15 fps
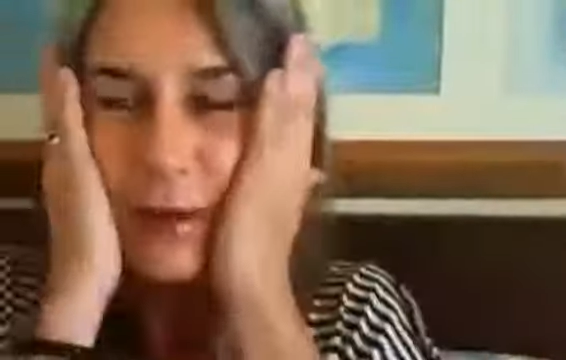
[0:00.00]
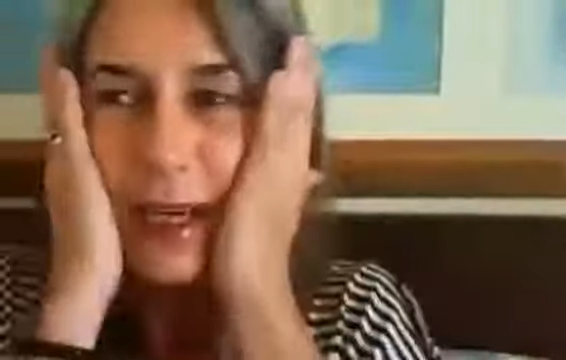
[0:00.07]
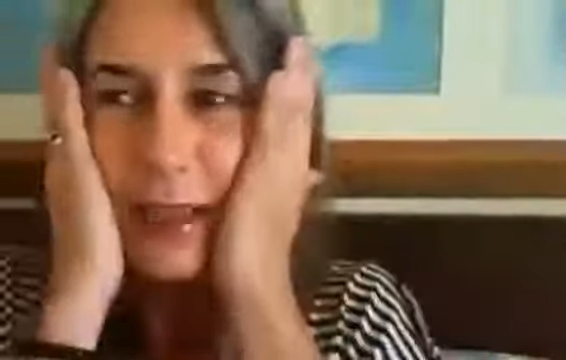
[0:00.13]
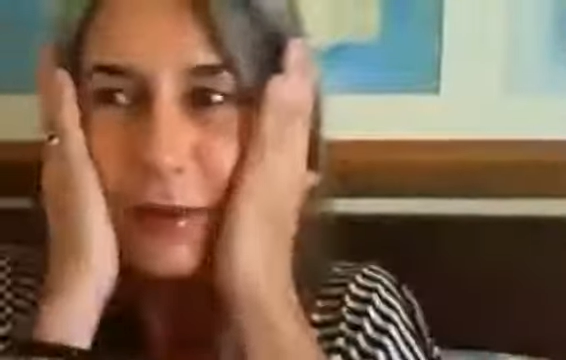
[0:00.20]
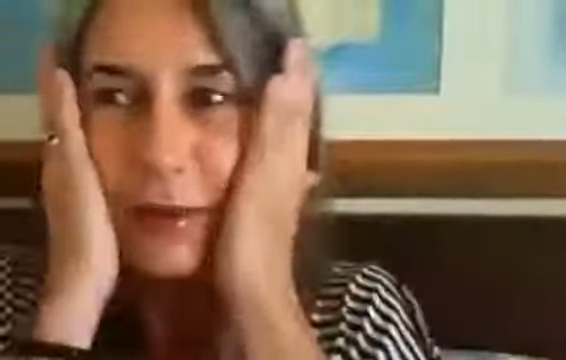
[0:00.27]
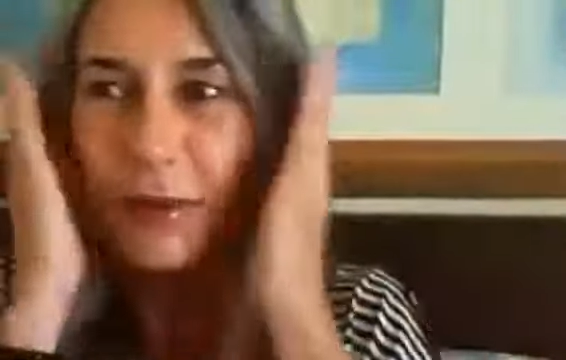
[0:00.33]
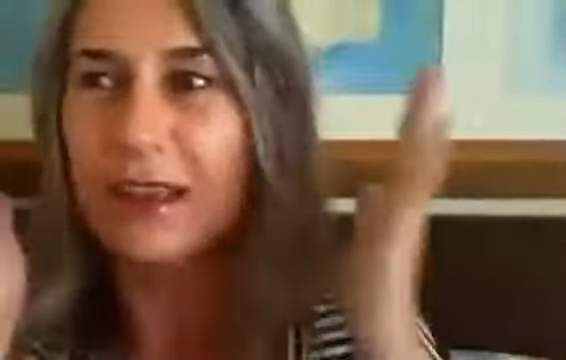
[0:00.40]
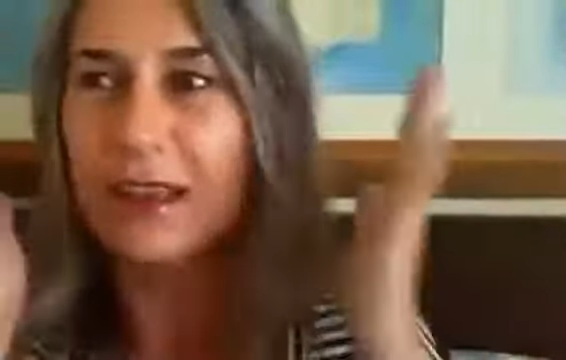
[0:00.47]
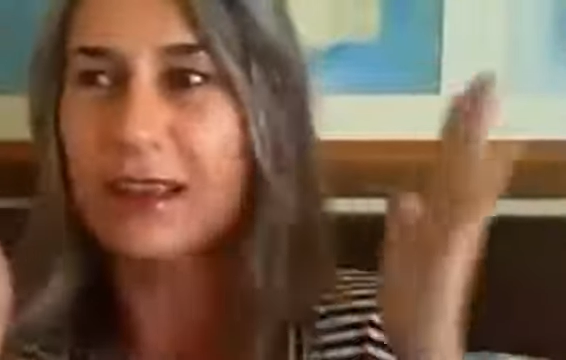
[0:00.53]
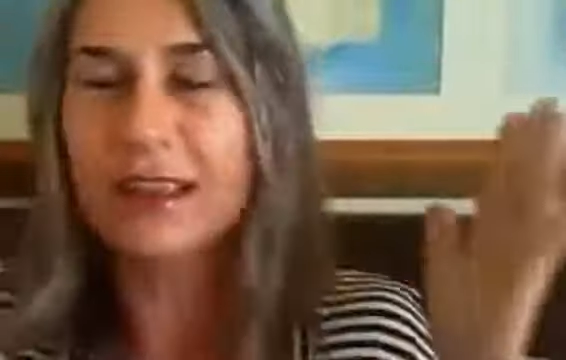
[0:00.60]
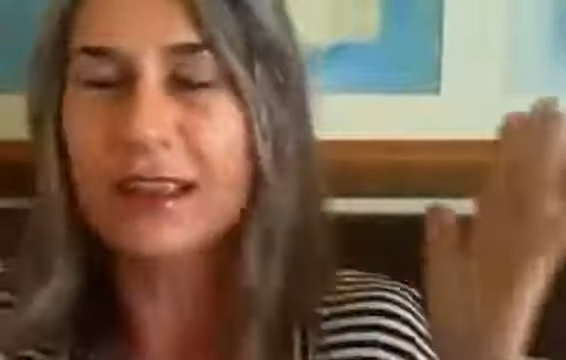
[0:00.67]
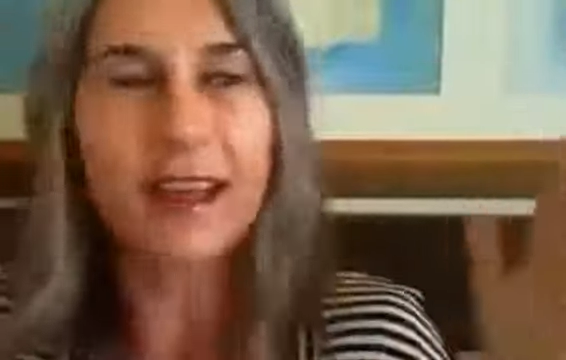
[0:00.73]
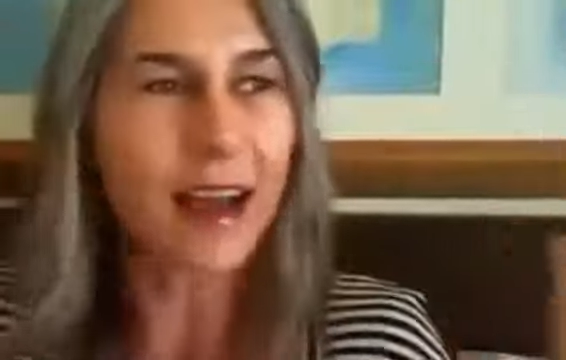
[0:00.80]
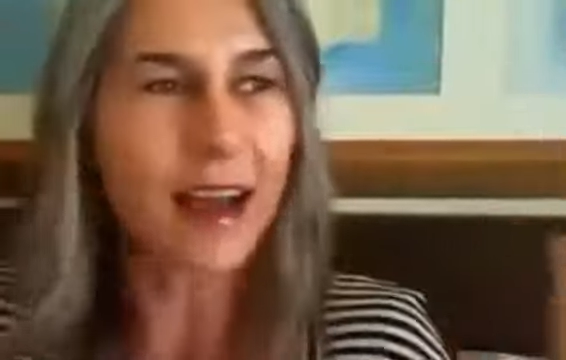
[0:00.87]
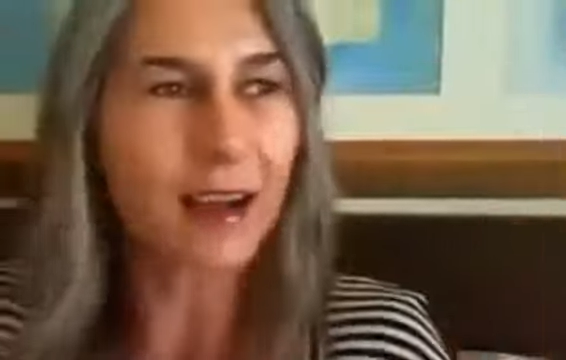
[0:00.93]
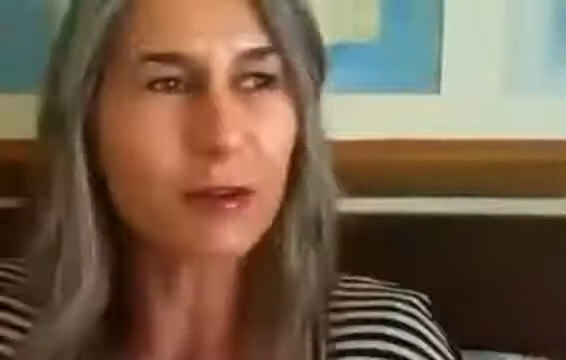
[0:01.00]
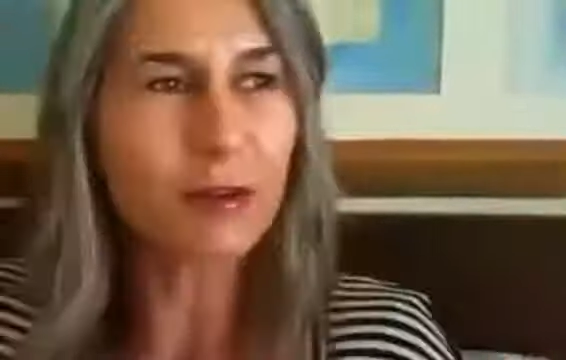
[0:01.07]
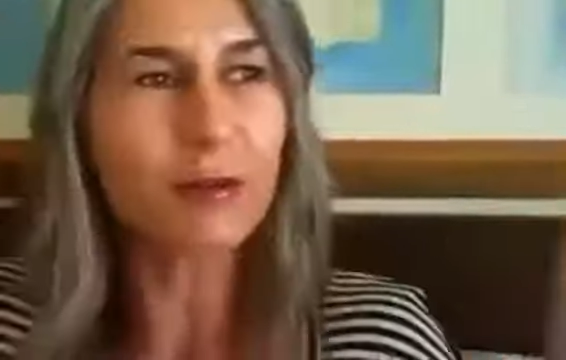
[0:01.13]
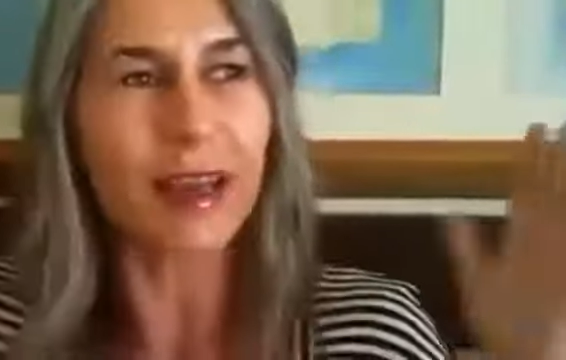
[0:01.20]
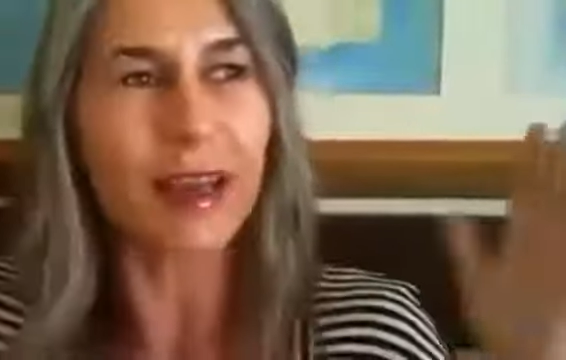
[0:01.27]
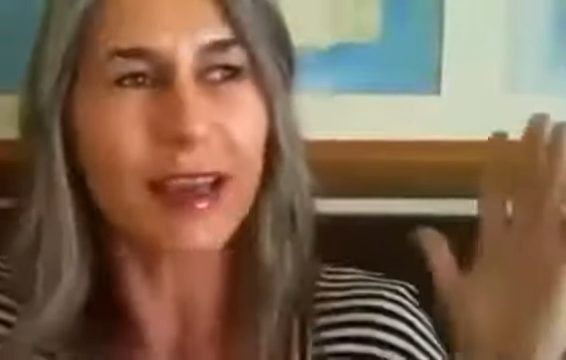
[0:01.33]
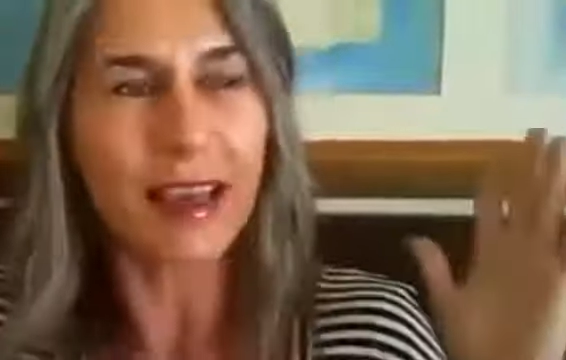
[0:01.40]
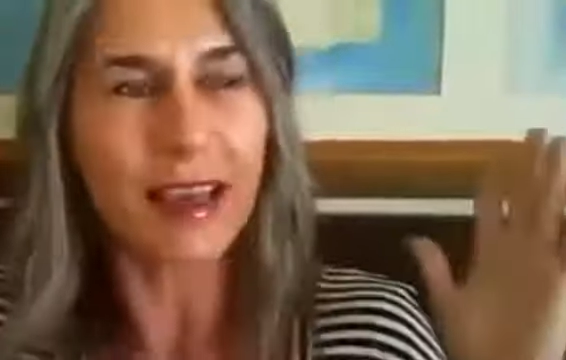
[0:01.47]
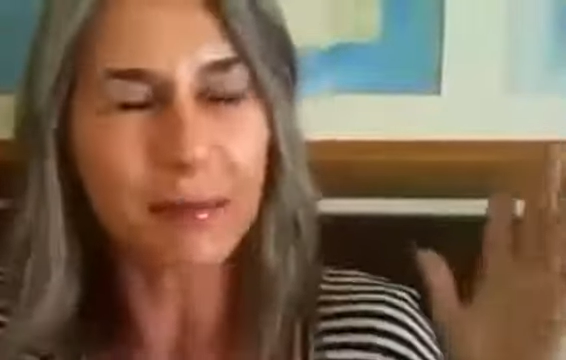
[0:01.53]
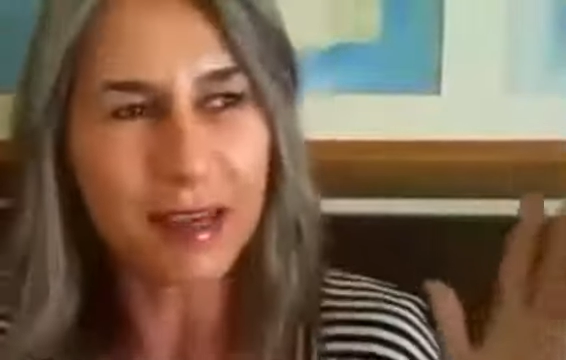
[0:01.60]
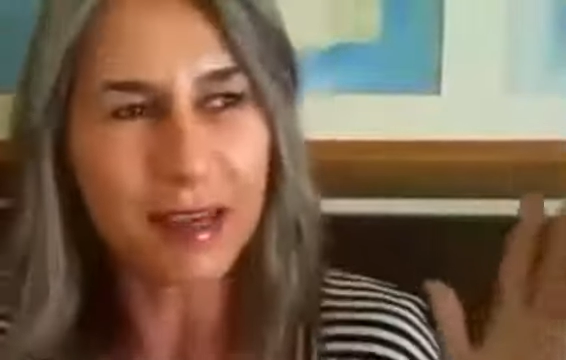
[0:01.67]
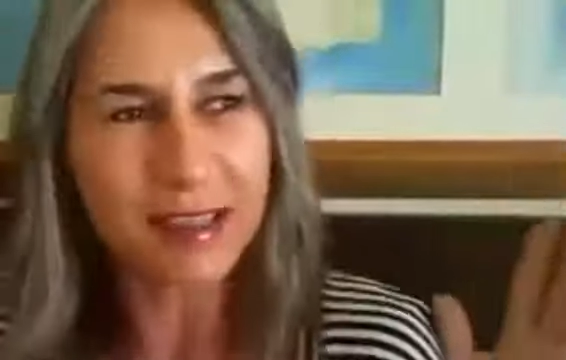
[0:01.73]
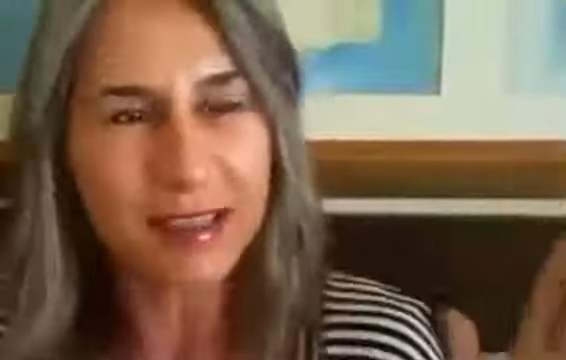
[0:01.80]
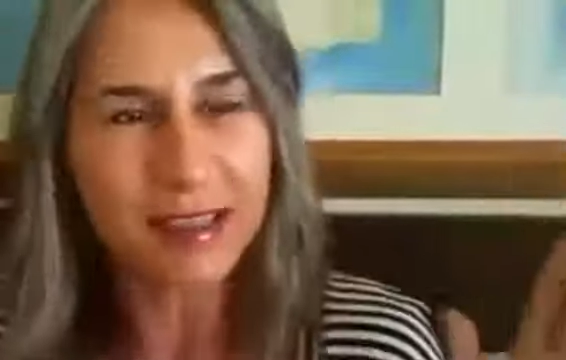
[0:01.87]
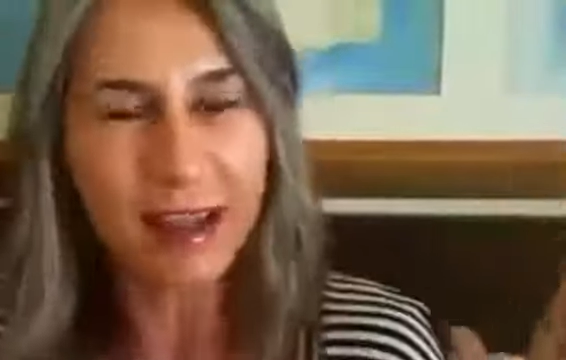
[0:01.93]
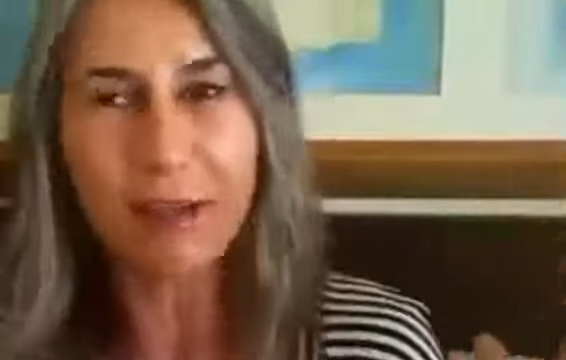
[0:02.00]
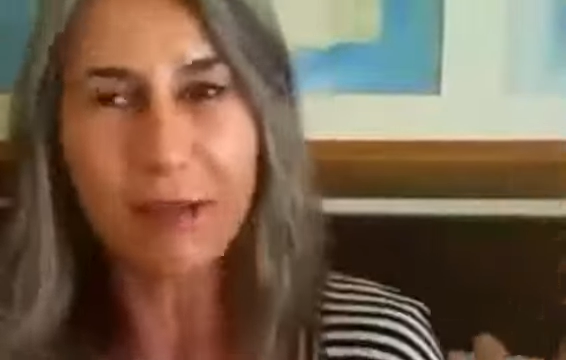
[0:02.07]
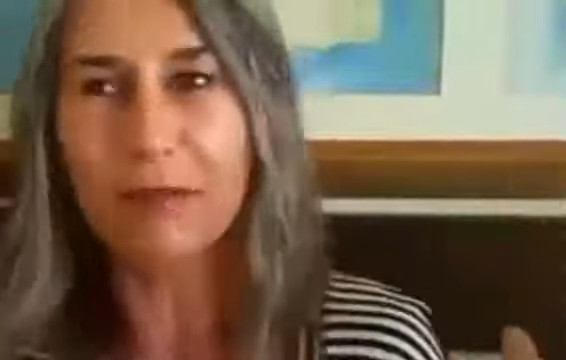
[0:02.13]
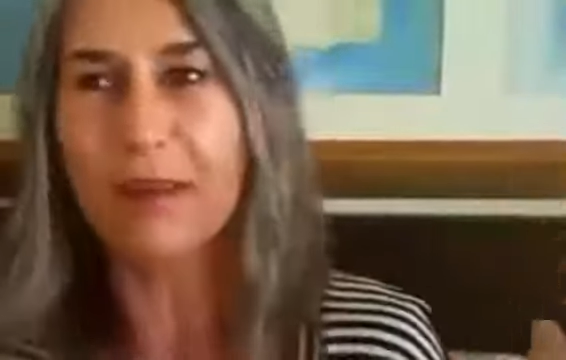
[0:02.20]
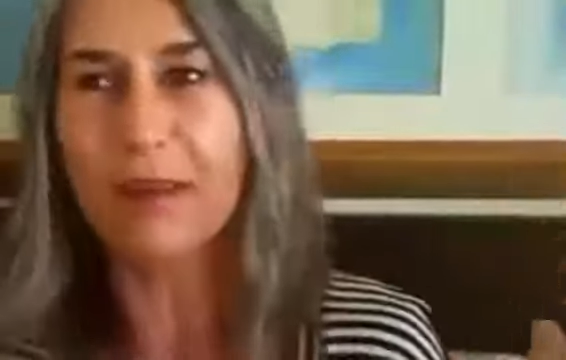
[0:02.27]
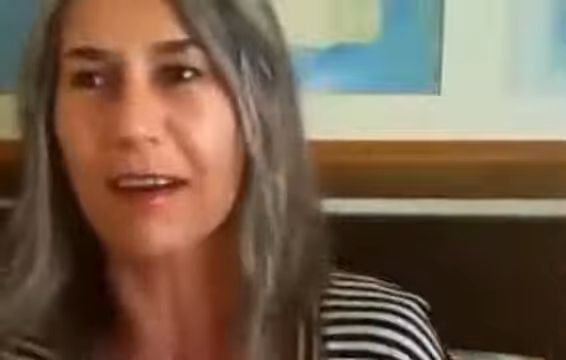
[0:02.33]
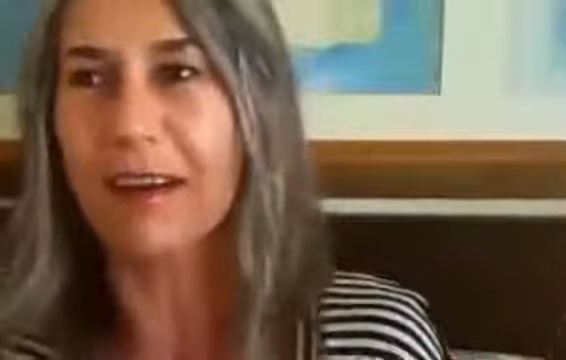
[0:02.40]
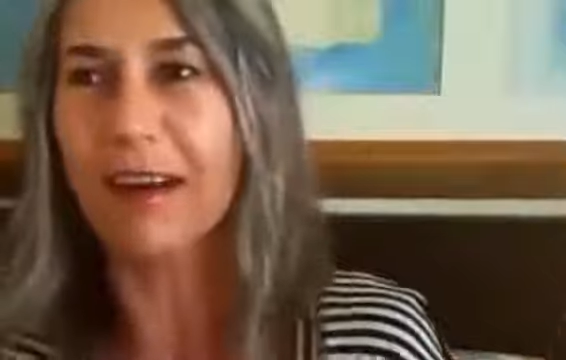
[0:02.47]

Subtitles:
do I do this, and how do I get myself